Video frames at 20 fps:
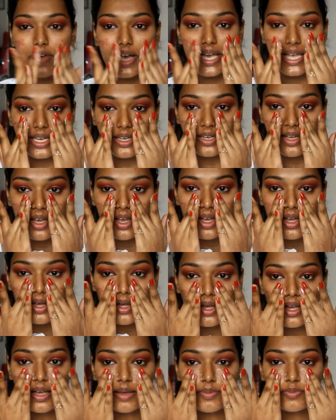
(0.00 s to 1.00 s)
white.
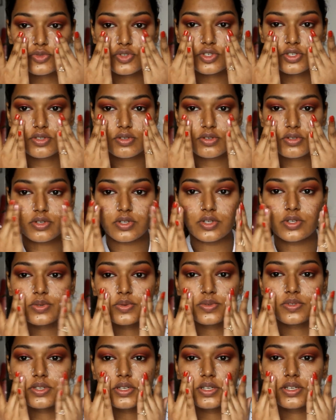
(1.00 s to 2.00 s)
I'm just going to
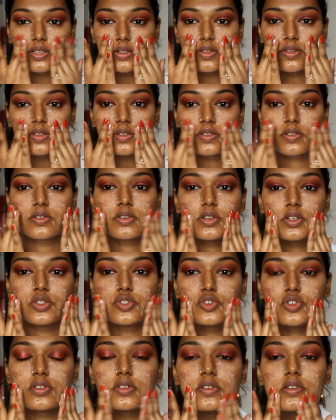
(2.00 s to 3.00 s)
use it in this
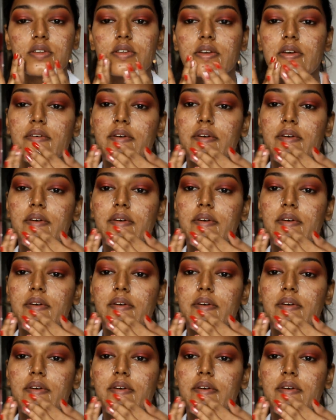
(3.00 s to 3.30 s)
region.